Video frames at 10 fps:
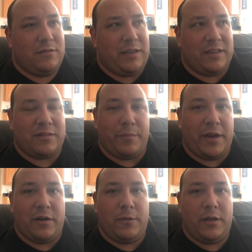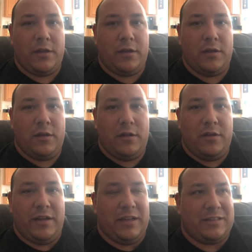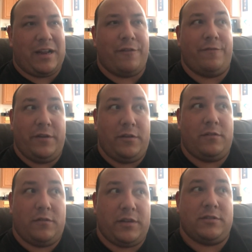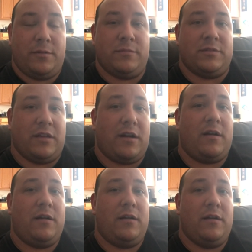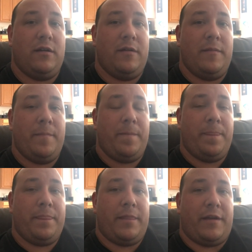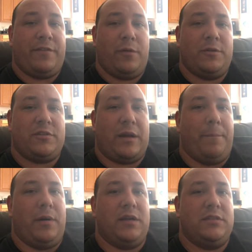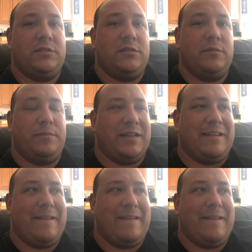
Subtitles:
take the pain away. It's like I feel like something's there. I feel almost like a buzz, but